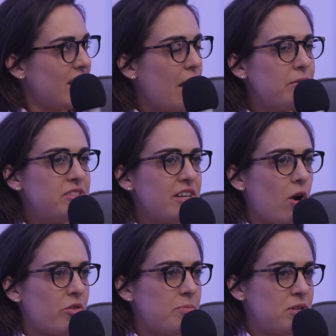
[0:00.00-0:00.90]
I would say
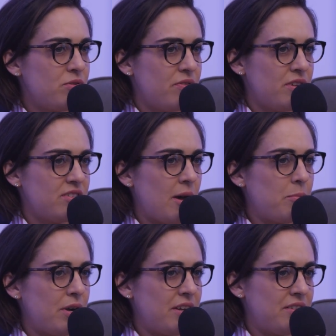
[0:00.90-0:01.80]
all the major funds
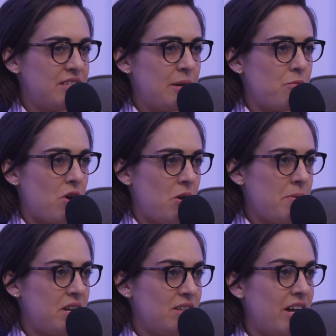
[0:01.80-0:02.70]
operate in the same realm,
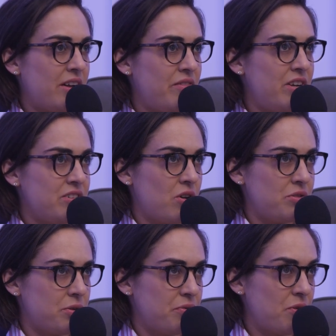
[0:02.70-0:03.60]
and a lot of it is
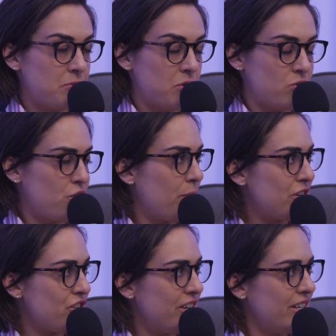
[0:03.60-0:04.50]
also from social
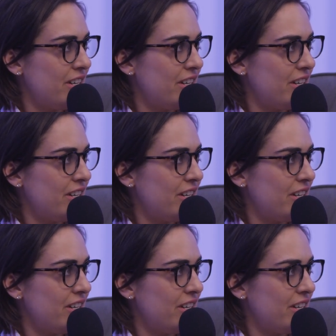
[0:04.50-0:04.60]
pressure.